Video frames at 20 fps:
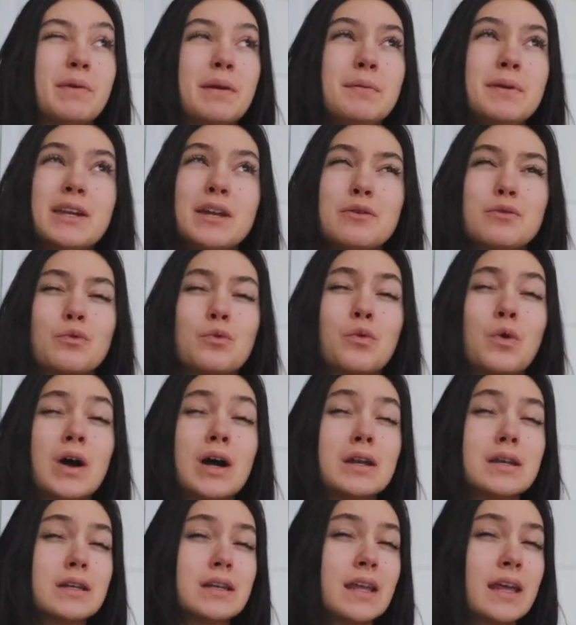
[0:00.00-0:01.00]
maybe done
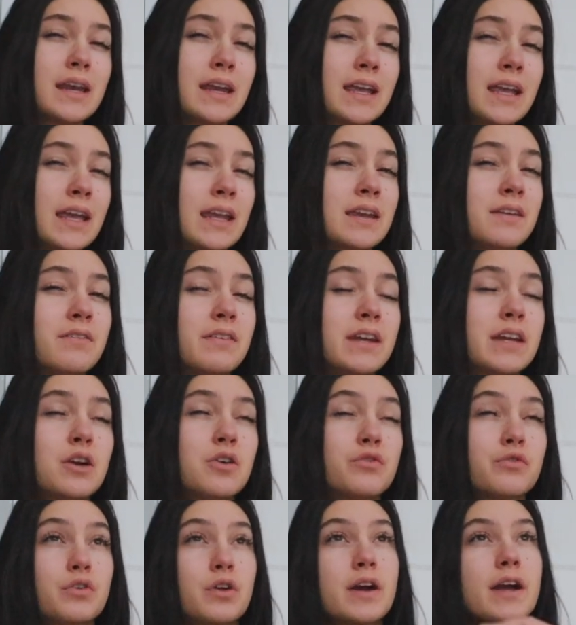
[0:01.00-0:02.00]
one dedicated
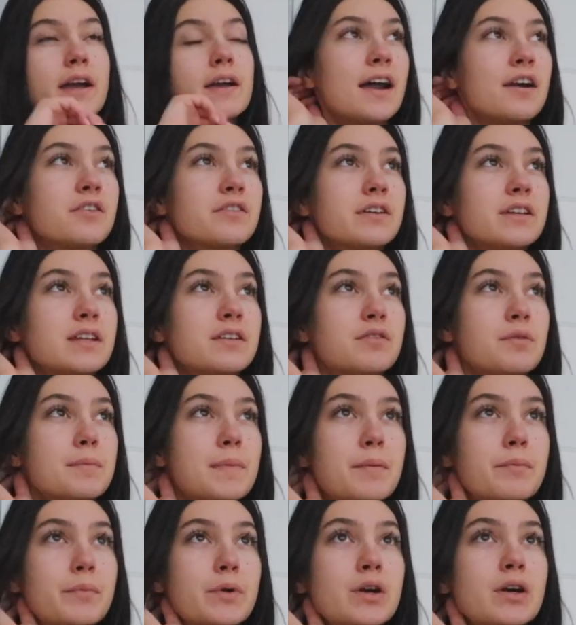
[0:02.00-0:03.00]
video for it. I don't really
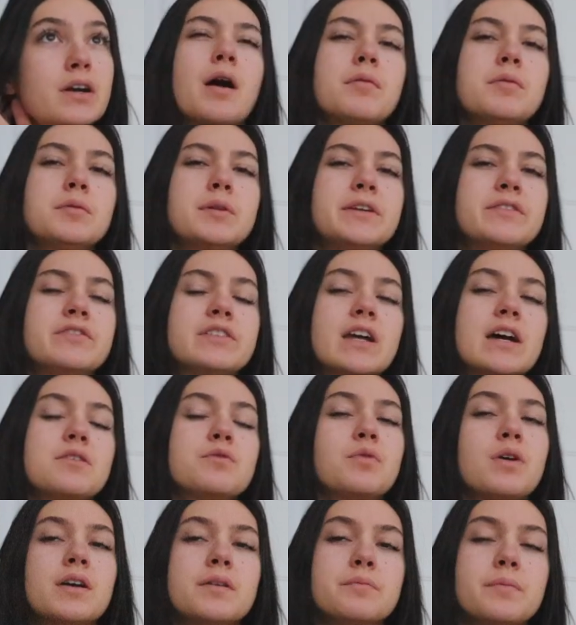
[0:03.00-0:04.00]
remember. Probably have
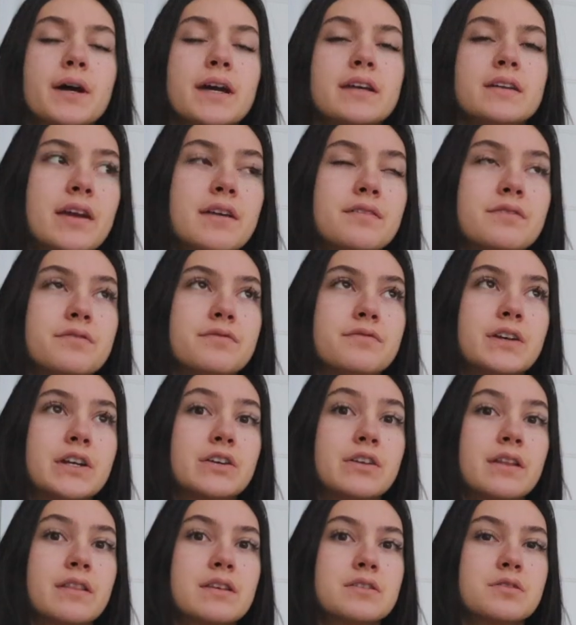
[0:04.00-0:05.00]
done one, but I
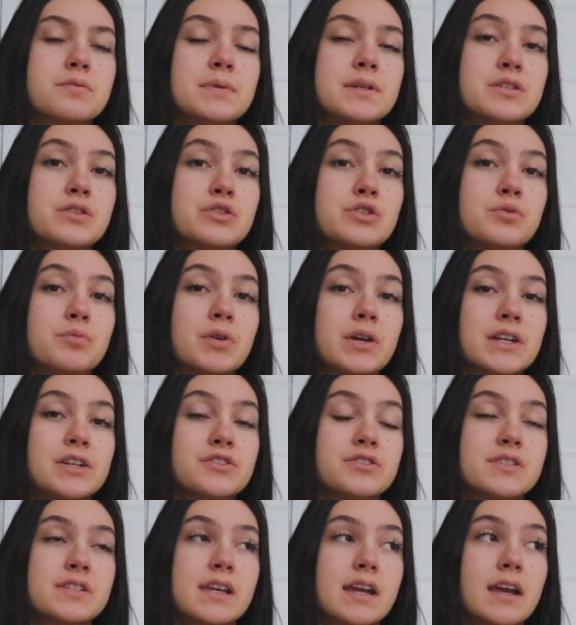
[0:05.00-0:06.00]
figured that this would be super
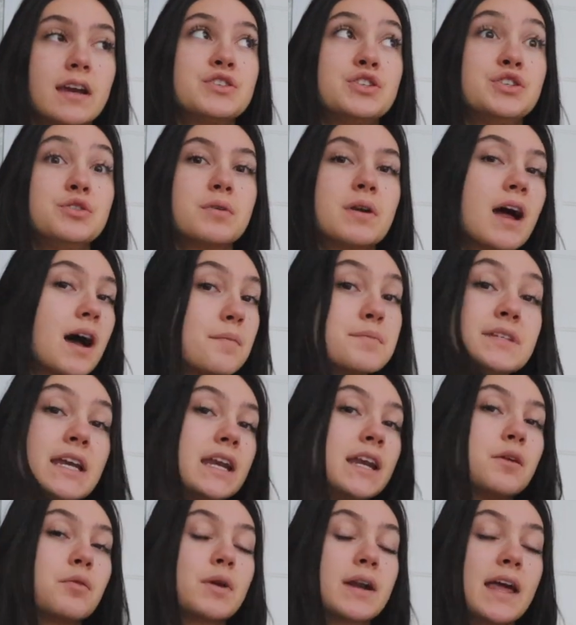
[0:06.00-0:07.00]
interesting to do an
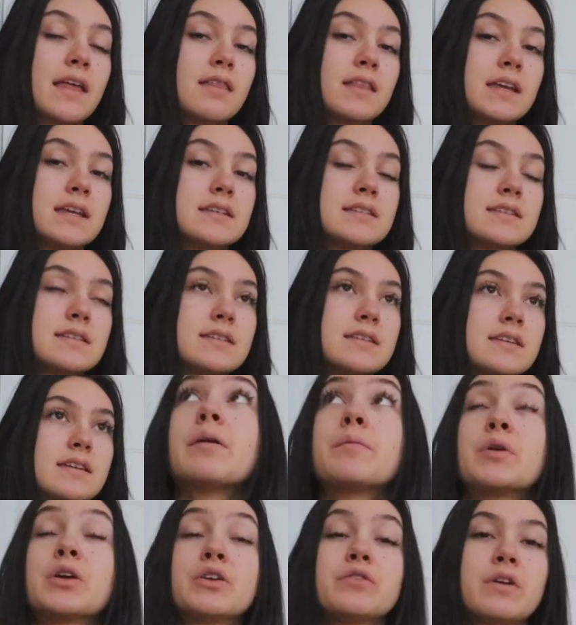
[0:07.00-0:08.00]
updated one at least.
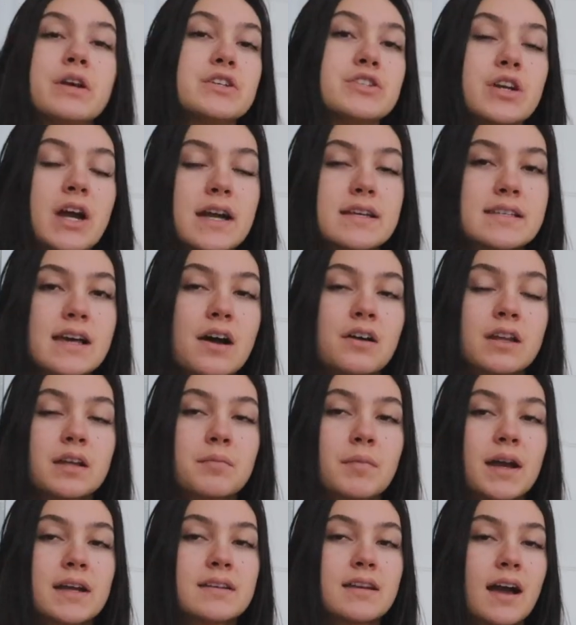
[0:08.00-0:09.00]
I'm gonna read you guys out like
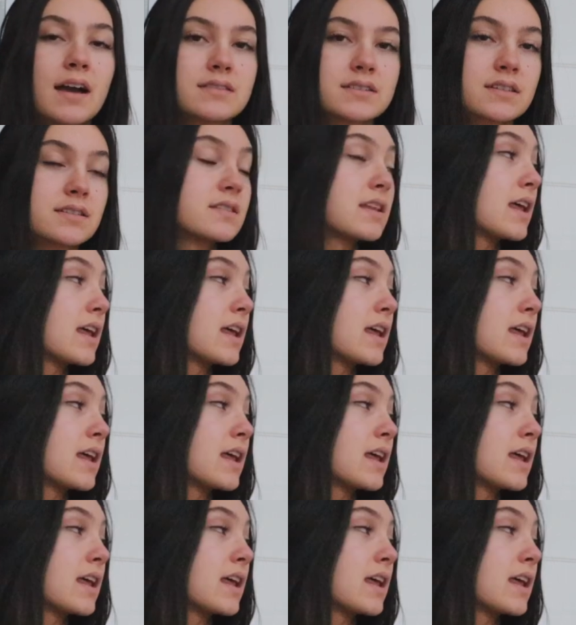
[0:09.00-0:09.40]
my tasks